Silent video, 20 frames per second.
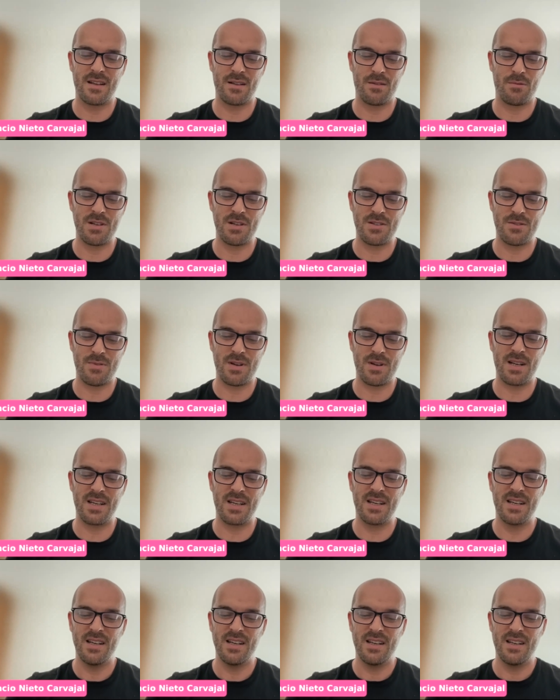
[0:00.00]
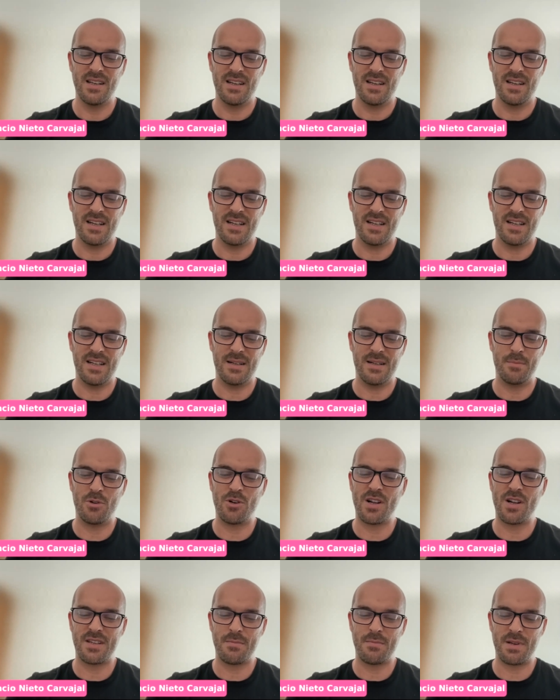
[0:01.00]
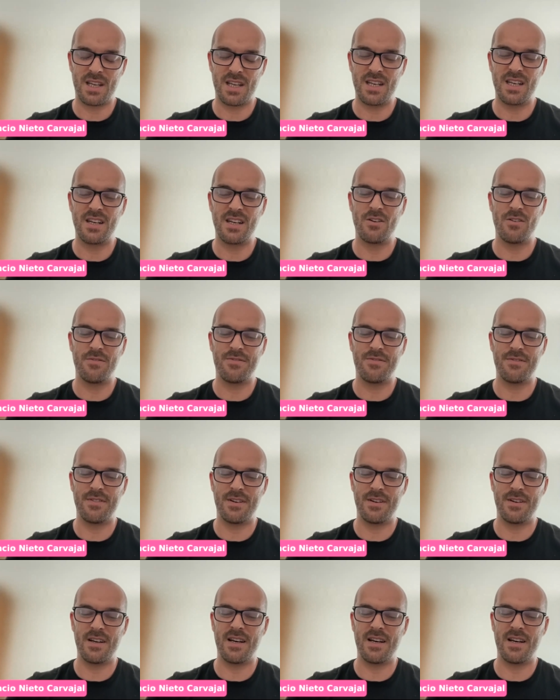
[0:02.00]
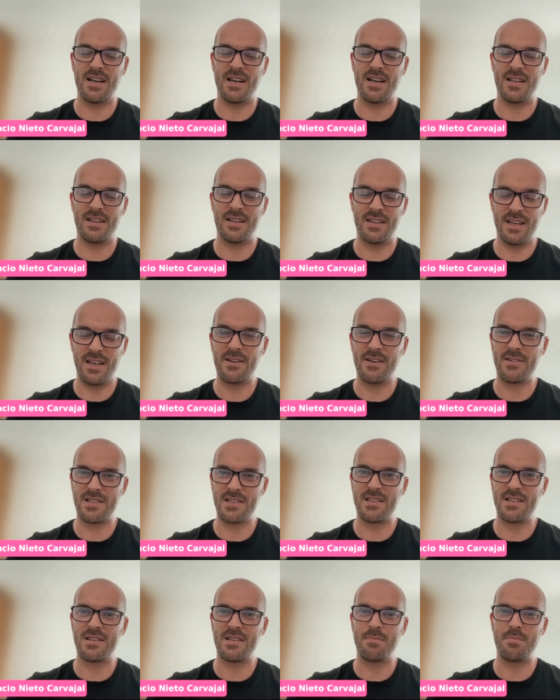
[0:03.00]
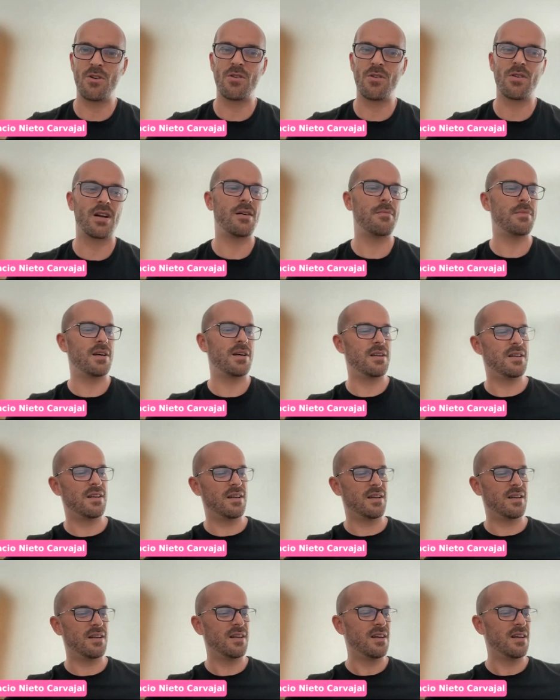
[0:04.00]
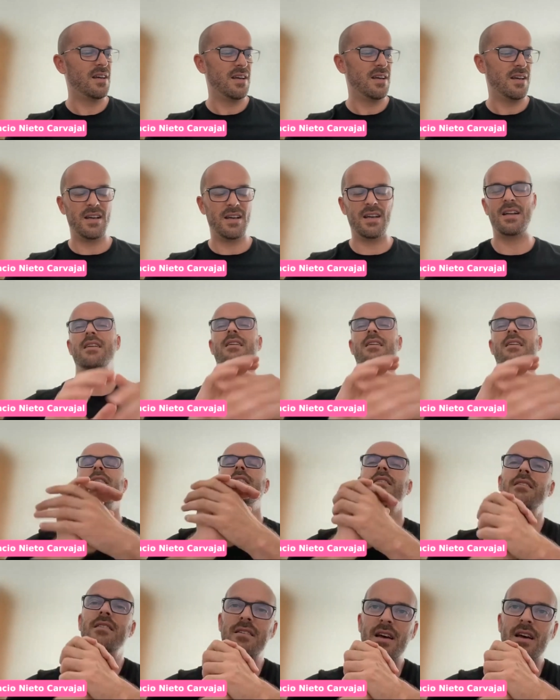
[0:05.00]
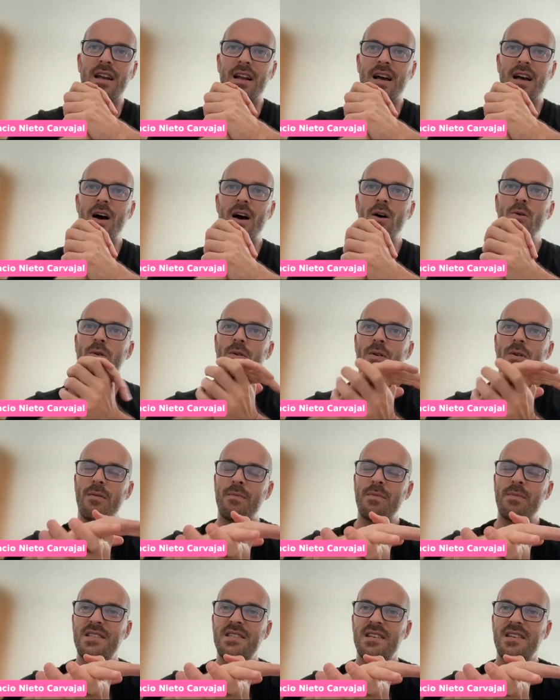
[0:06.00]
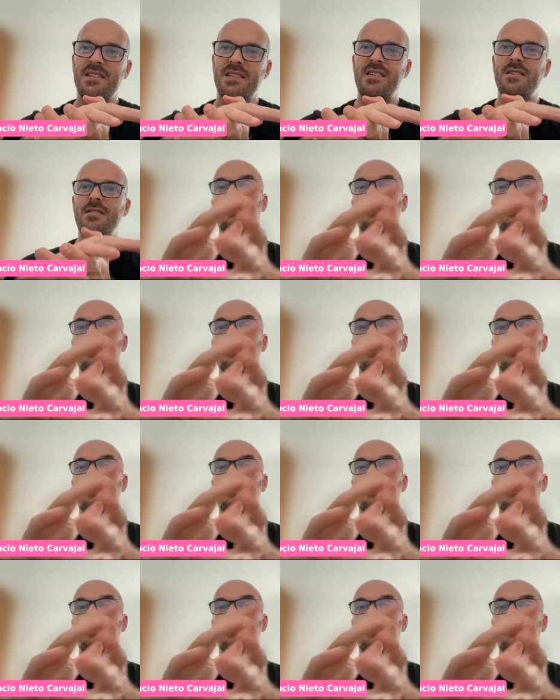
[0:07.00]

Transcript: It was really more at the beginning of the residency program and how a business